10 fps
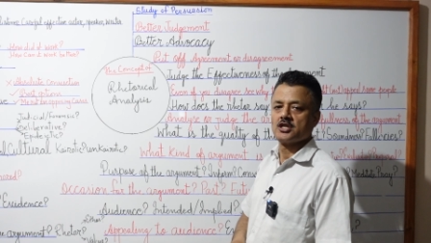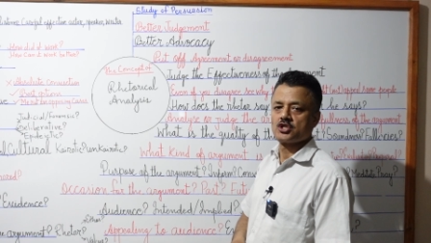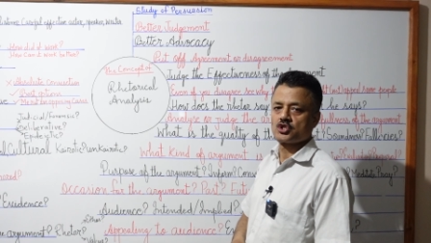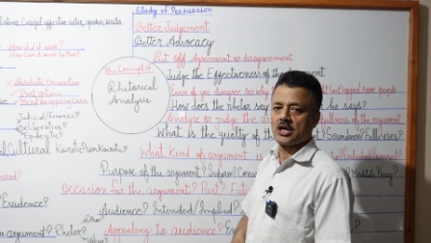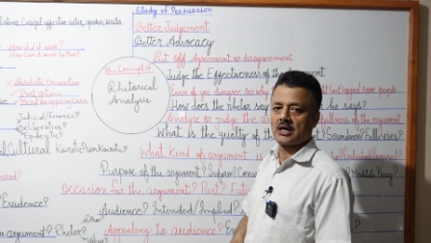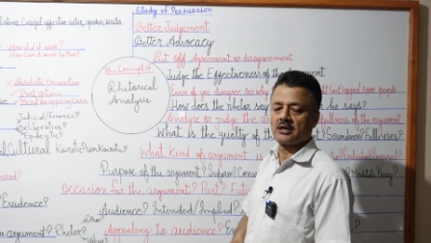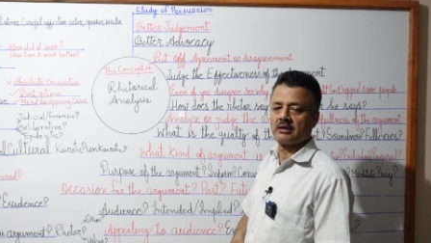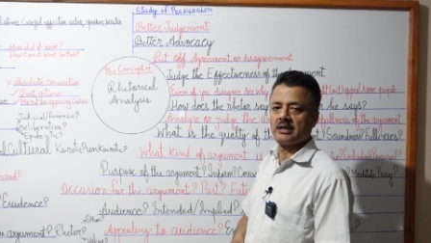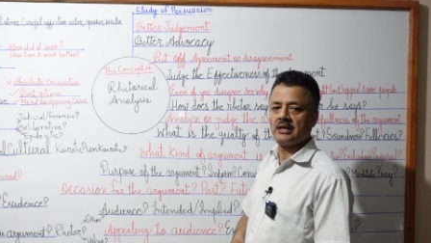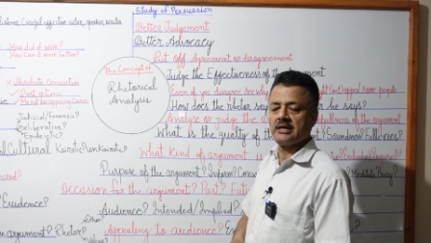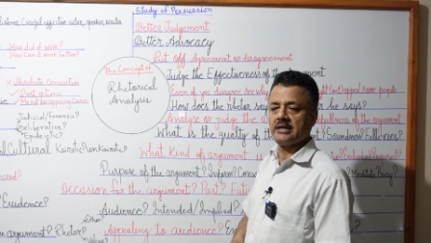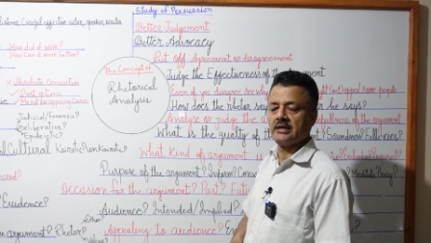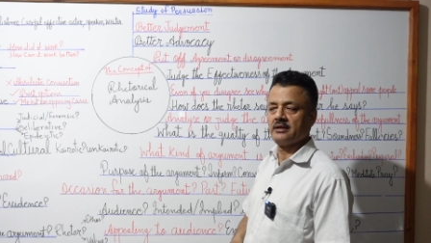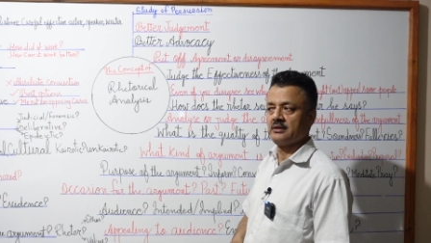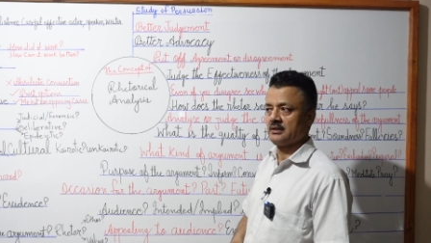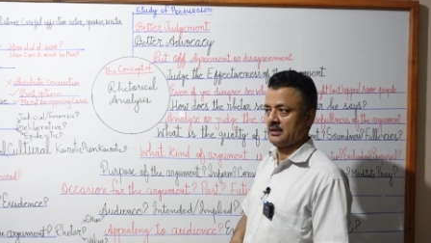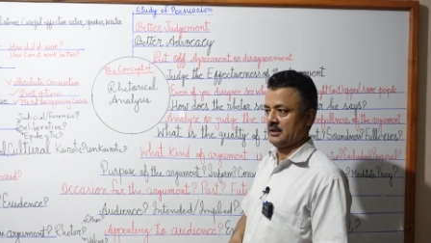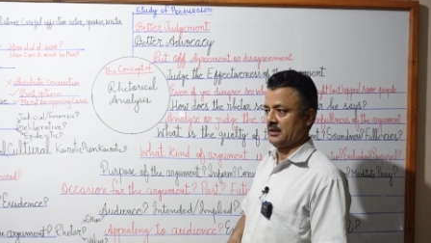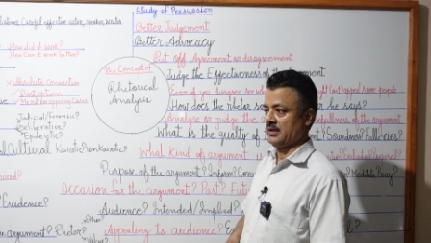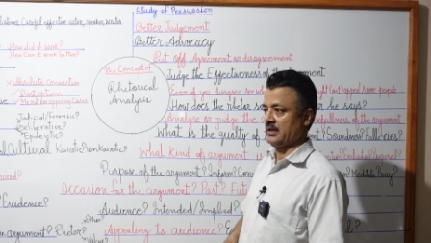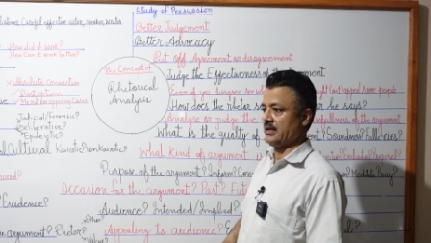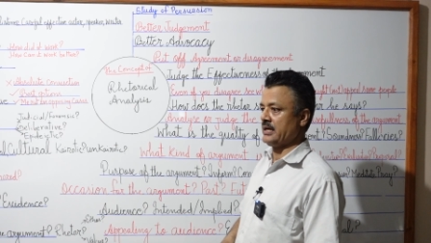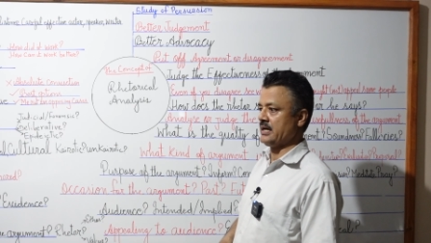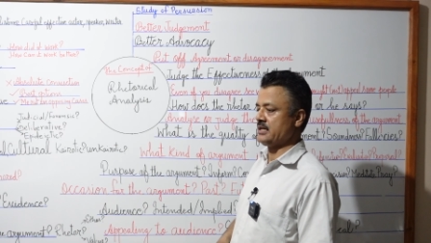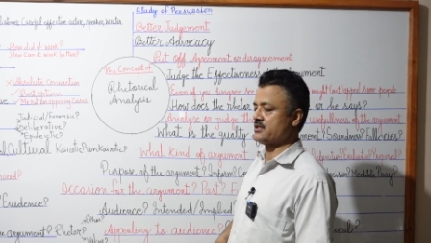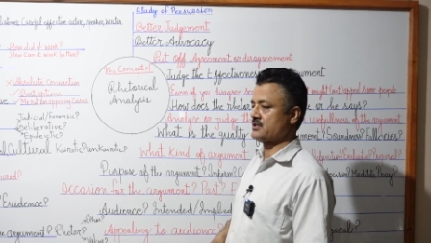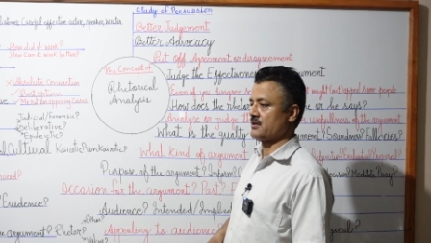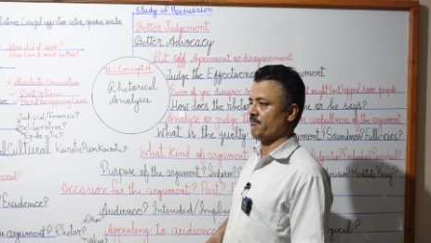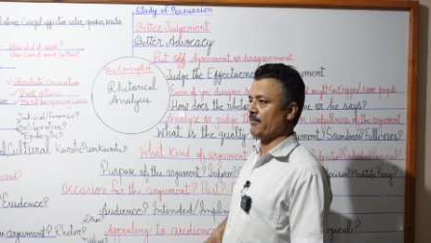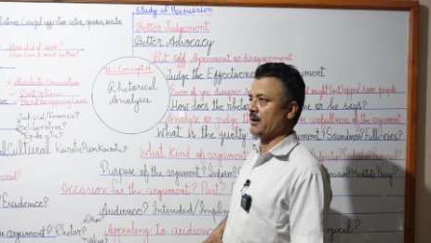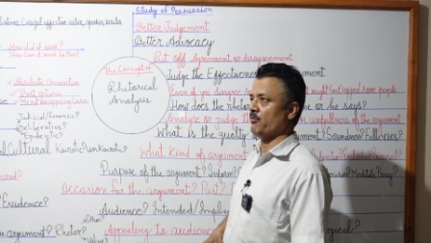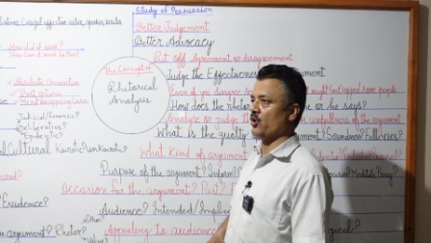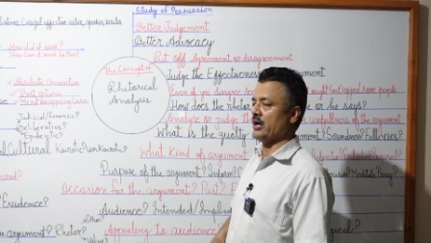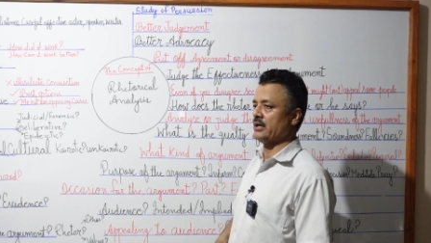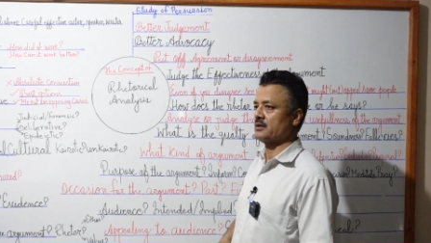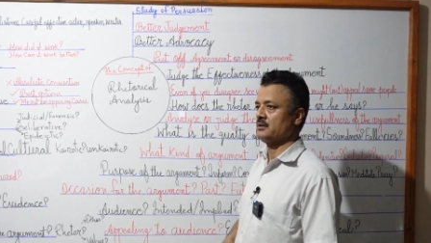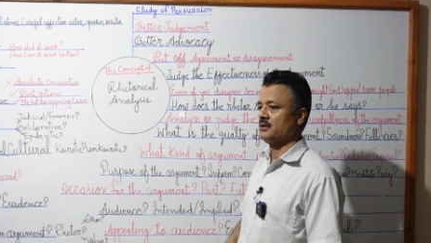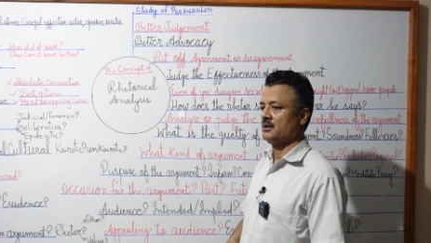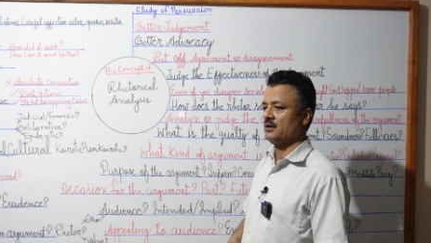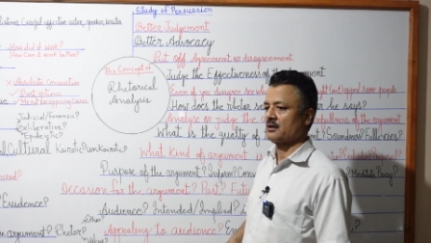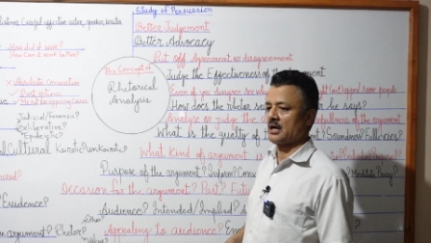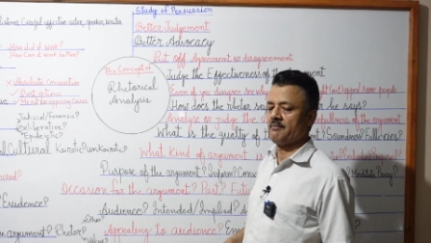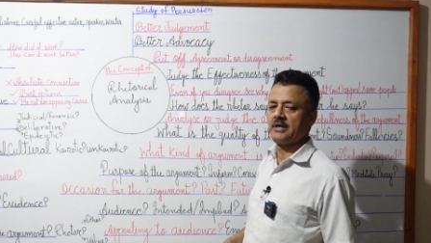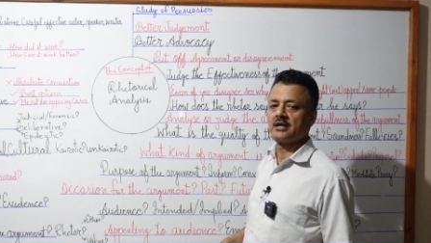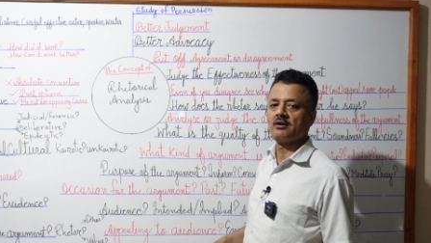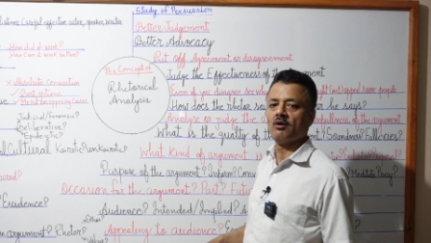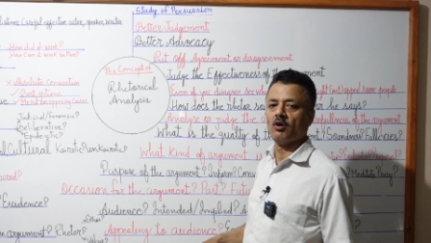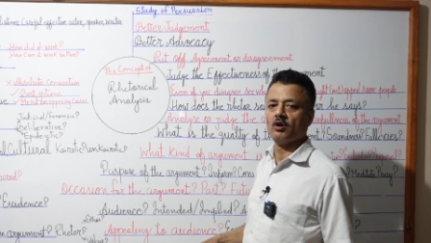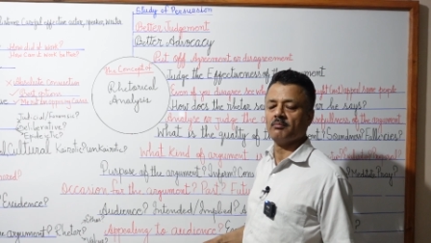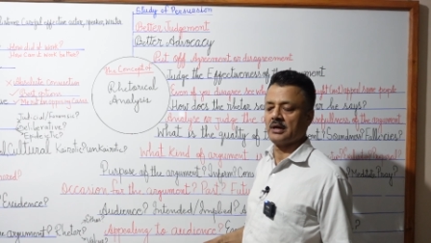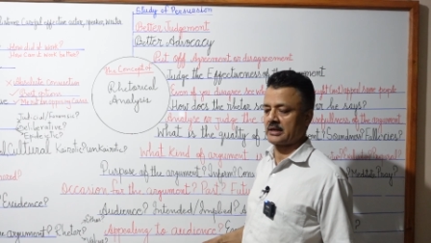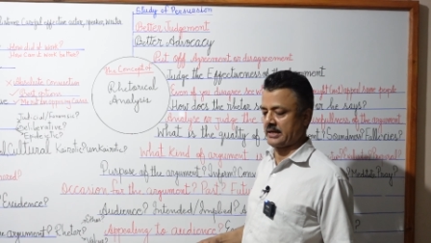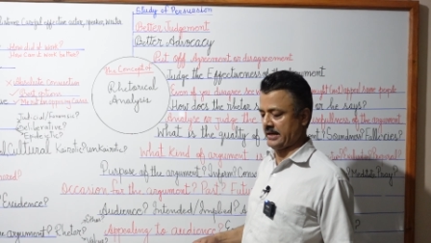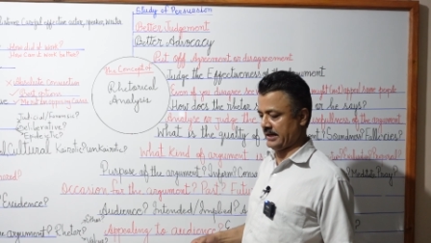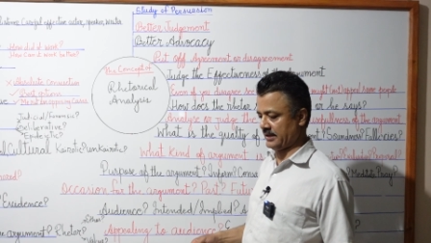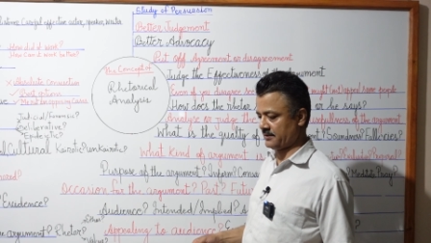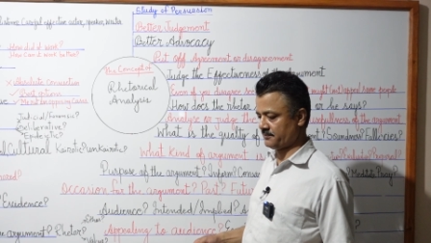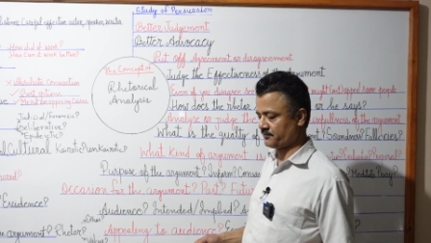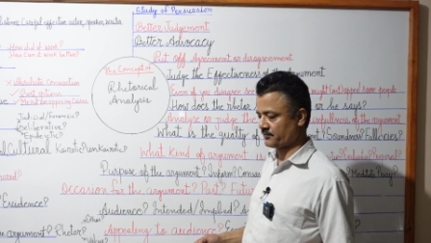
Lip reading: Chung-Ri Lee, in his memoir Coming Home Again,